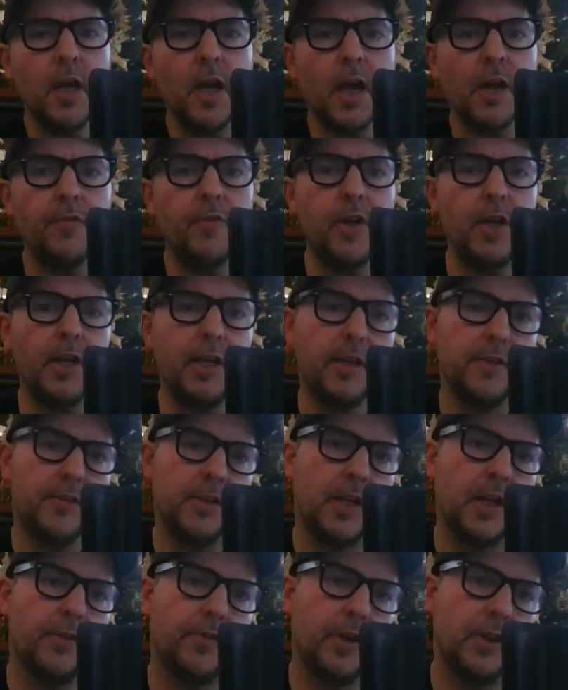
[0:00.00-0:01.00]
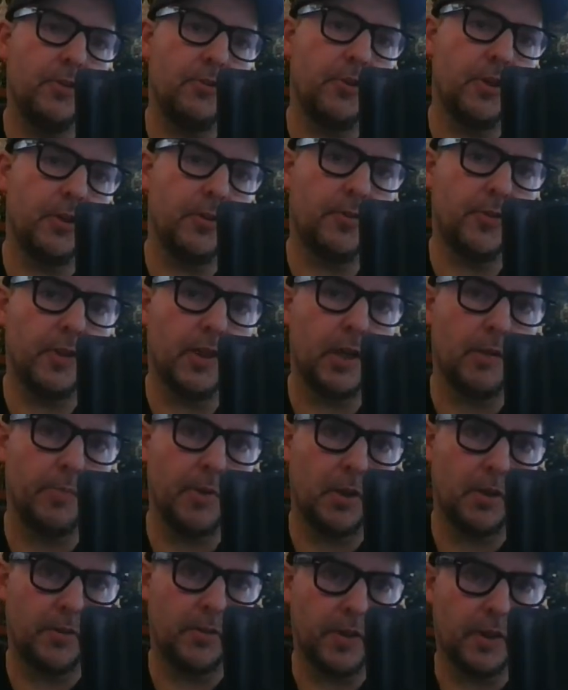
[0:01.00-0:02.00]
And really, it's our interest for that
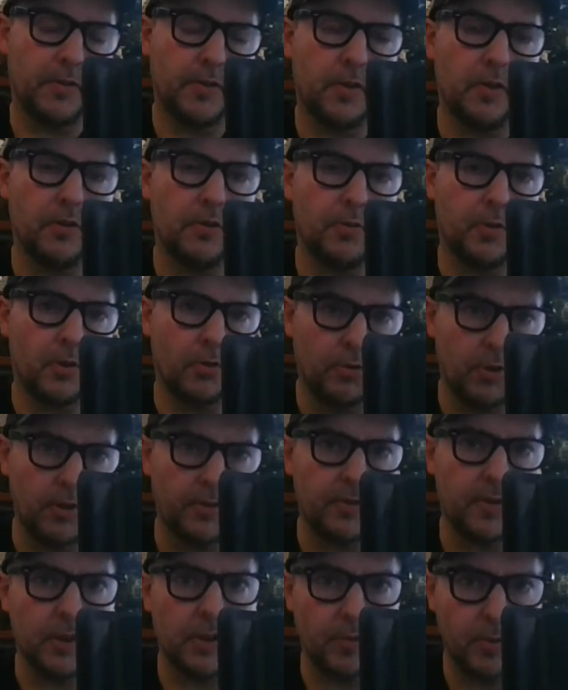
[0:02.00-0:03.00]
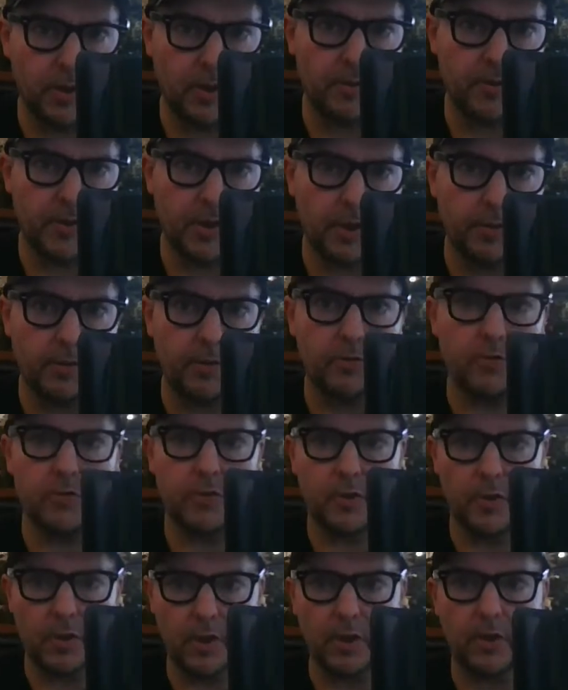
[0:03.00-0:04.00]
because that's going to increase the liquidity, which
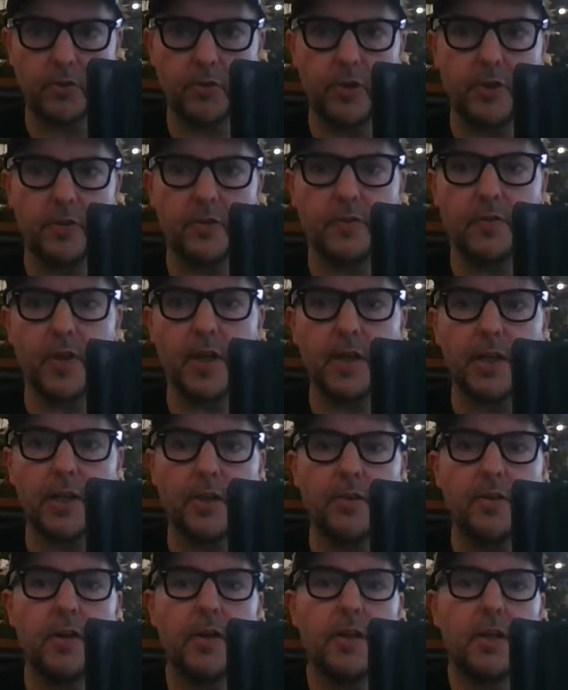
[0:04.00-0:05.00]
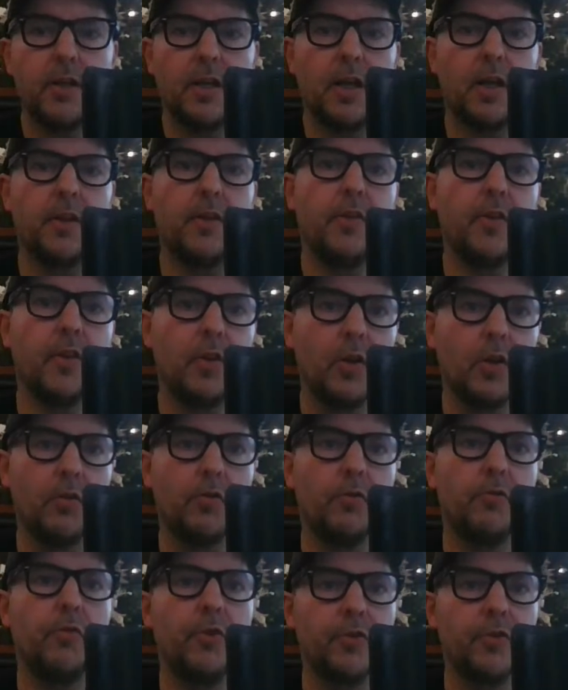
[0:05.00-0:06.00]
is going to increase the value and,
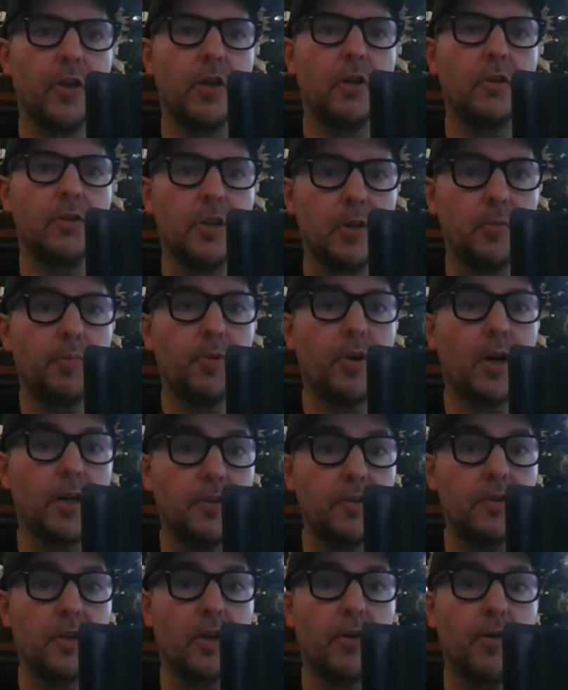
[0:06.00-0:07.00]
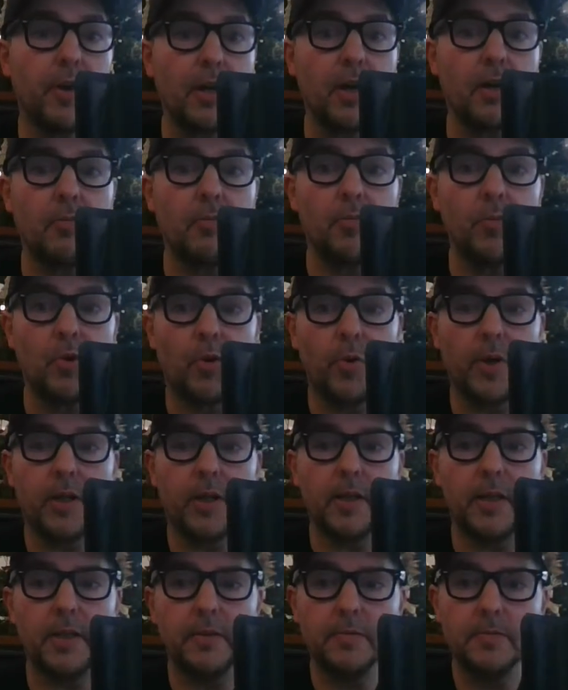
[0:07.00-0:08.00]
and result in the prices going up more
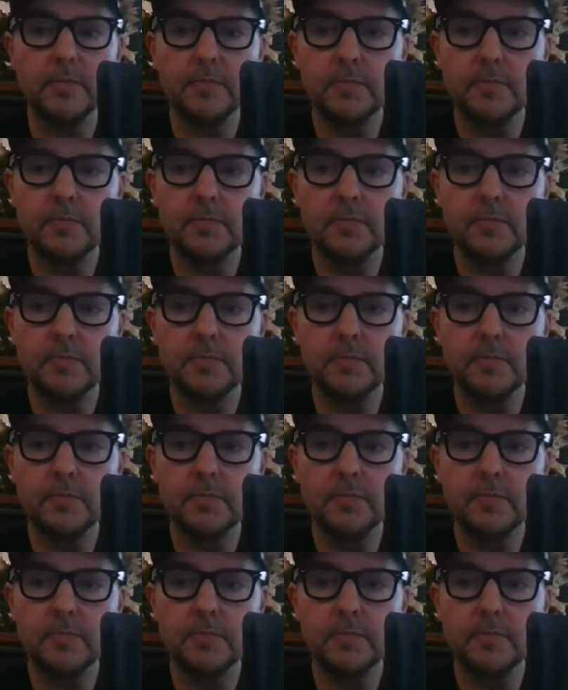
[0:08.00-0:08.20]
quickly.